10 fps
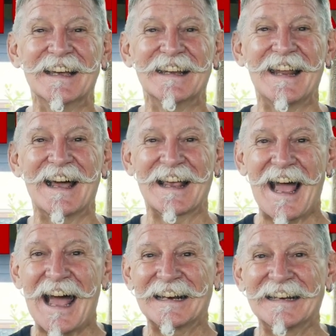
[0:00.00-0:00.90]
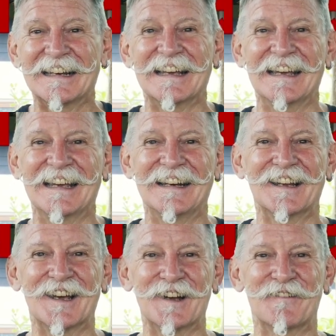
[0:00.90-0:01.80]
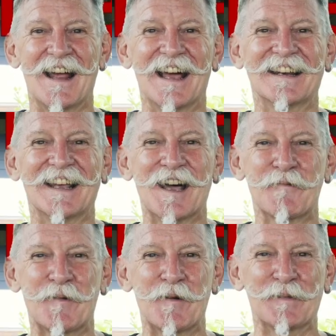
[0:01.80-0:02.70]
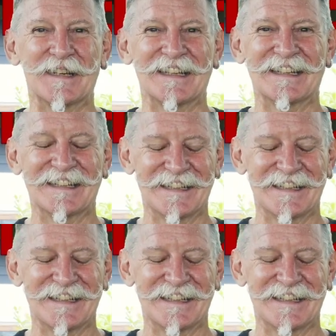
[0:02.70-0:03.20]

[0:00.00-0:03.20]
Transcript: in our garden and around our property.